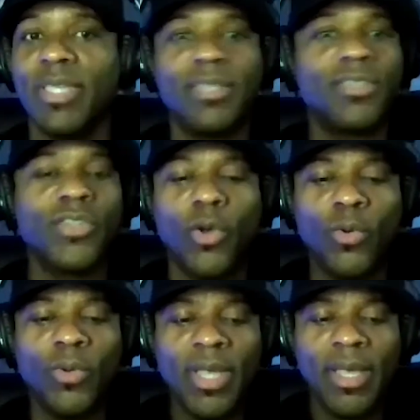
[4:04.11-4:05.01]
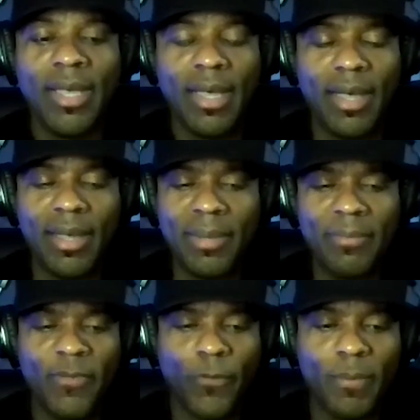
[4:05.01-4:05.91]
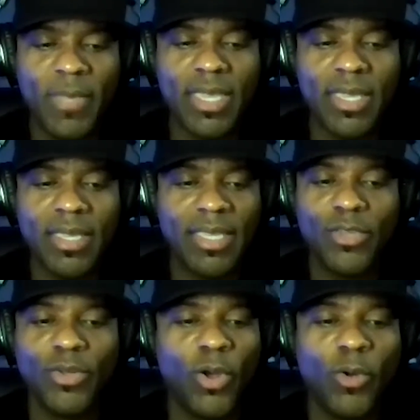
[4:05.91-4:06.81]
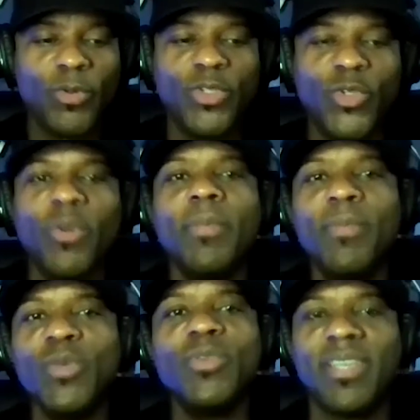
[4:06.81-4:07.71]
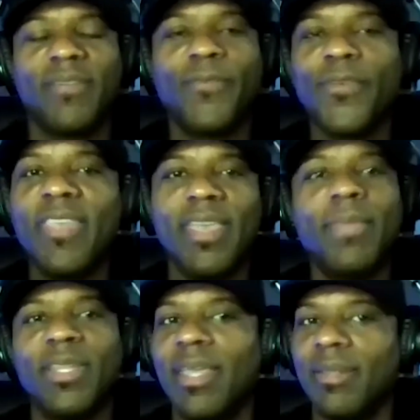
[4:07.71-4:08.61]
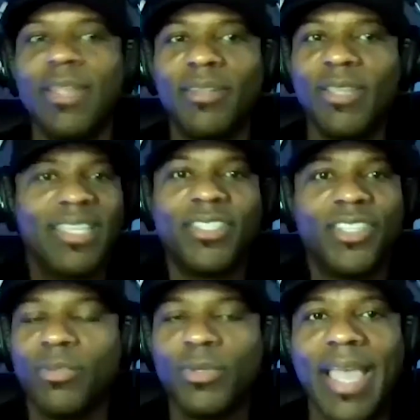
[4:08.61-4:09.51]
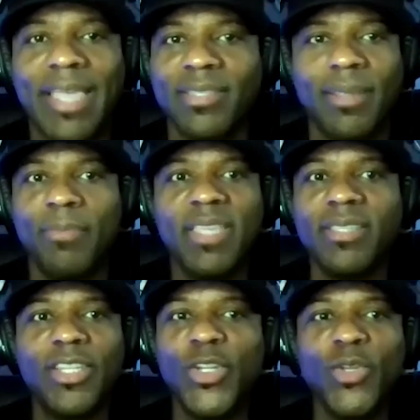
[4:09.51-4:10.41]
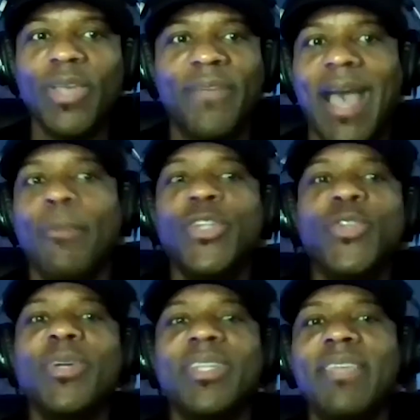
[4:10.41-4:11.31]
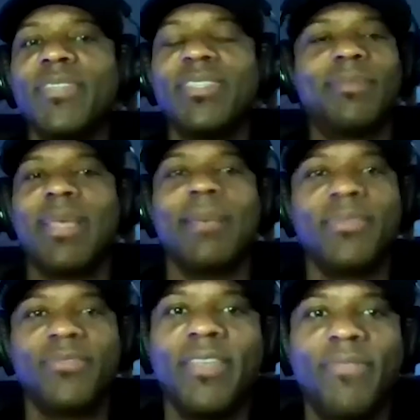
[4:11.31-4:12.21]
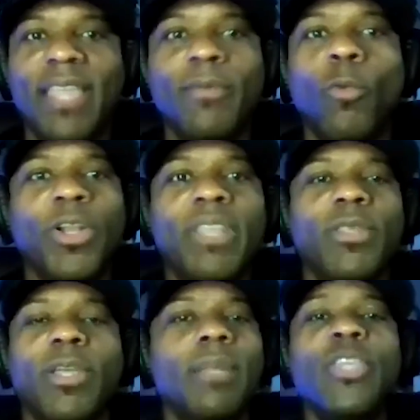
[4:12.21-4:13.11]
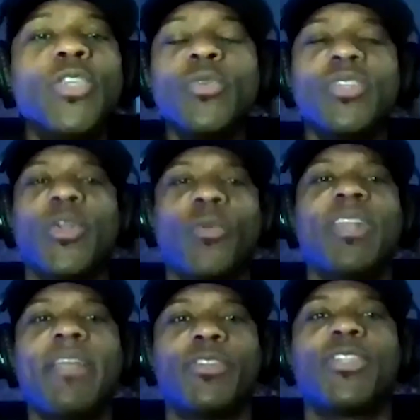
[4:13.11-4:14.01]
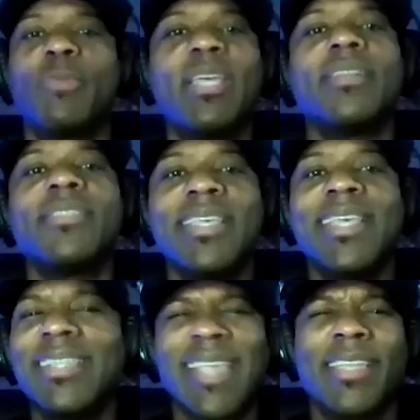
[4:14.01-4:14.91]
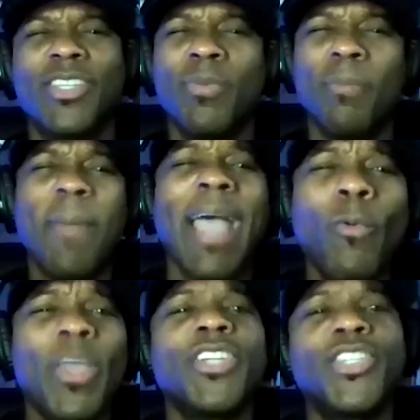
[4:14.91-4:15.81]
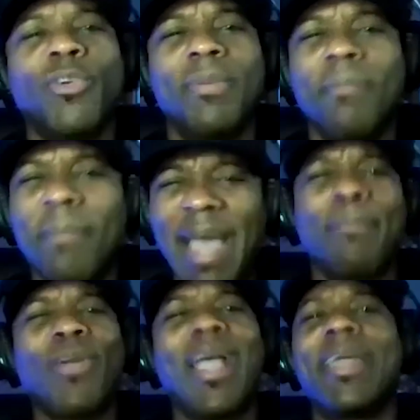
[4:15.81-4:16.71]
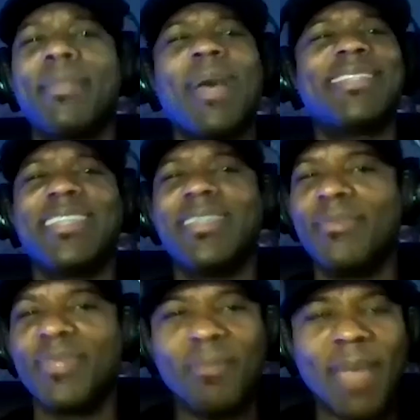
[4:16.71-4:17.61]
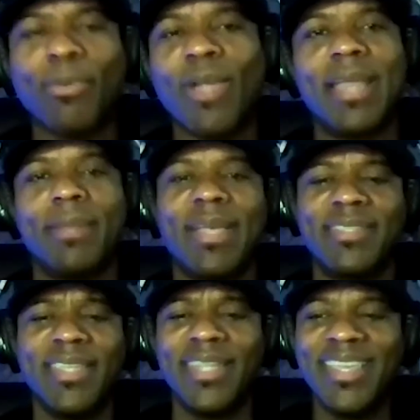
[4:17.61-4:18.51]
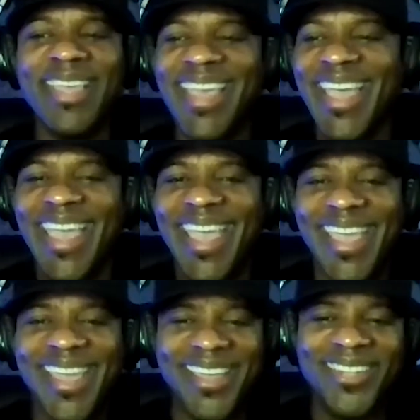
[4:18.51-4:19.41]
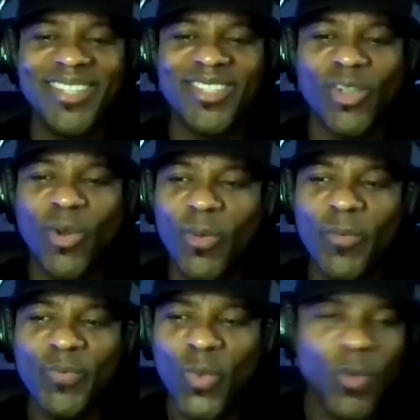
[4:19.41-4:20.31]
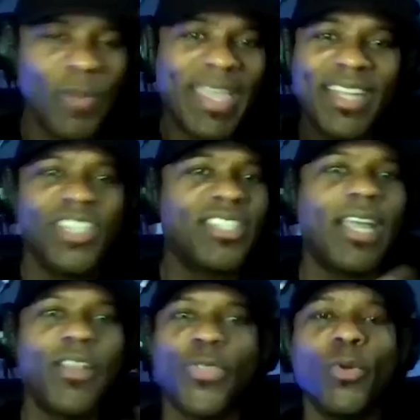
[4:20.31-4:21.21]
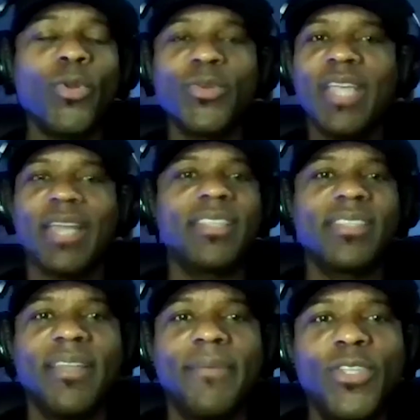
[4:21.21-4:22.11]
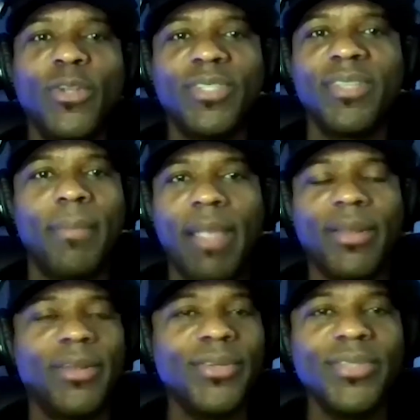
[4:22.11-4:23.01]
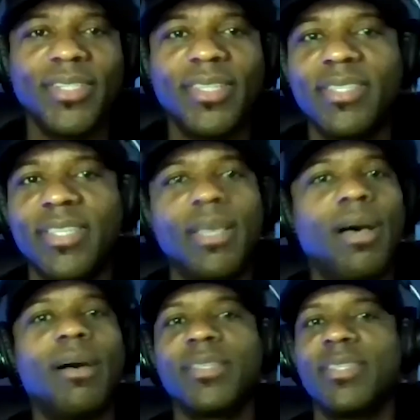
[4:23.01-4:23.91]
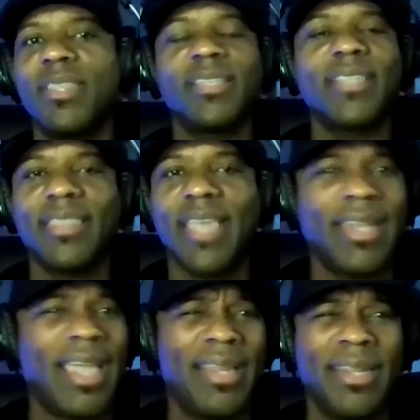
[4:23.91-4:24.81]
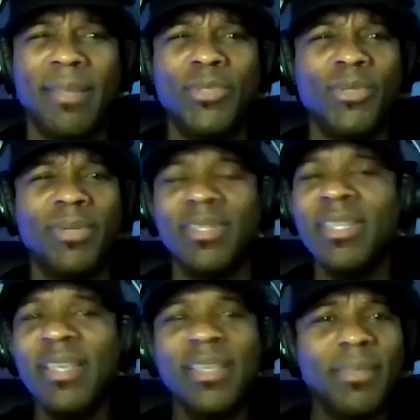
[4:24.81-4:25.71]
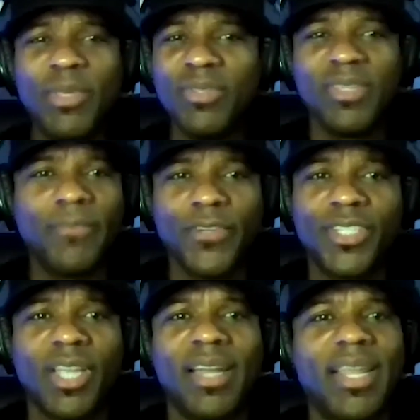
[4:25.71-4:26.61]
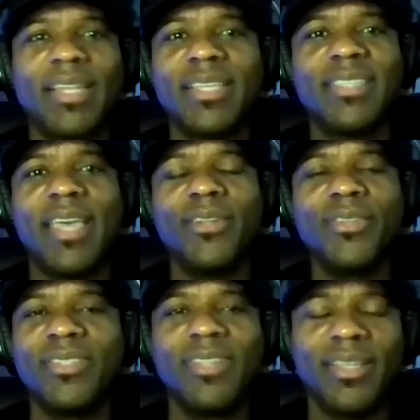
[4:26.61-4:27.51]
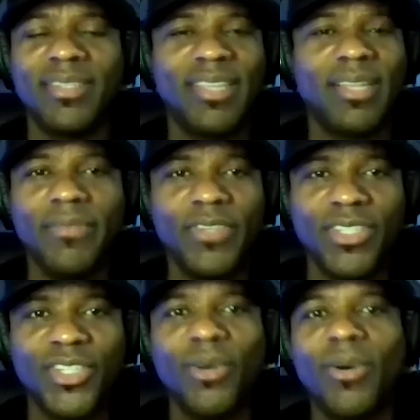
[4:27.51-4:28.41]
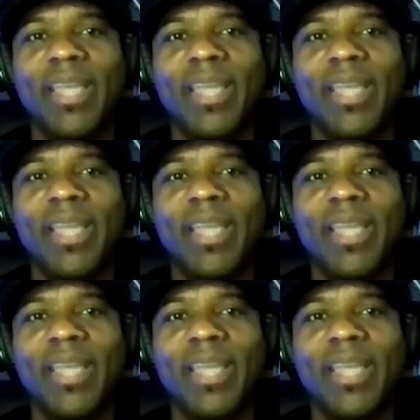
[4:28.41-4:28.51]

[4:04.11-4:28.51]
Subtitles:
And so, for me, doing the music for them, and it just was like something easy to do. If I would do it, even sometimes if they weren't even going to be using it or whatever, just because it's like my way of showing my pride in my teams and my pride in my city. And so we began to just kind of throw those kind of stuff, to the Mariners and to the Seahawks and things like that. And I ended up doing the music for Sean Alexander's television show.